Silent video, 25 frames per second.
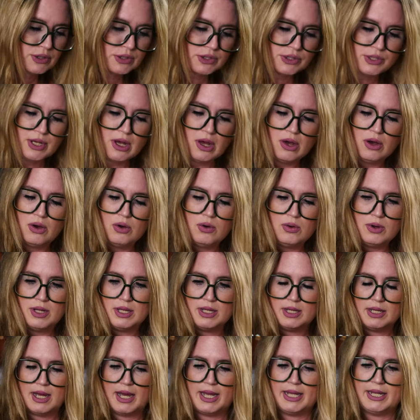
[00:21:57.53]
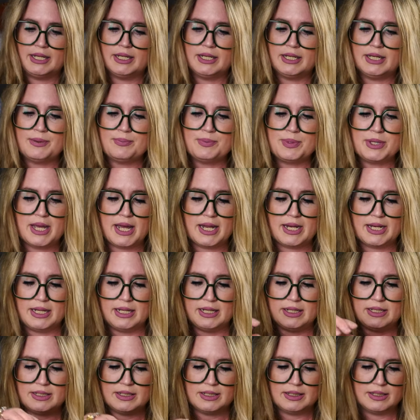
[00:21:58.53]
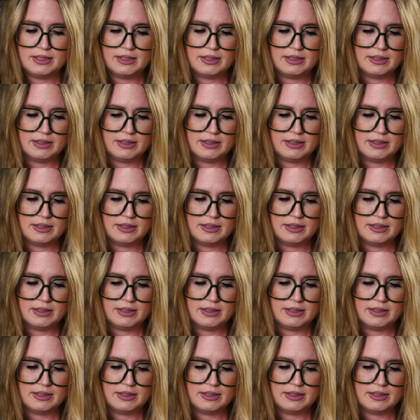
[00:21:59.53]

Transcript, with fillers: so I ended up getting,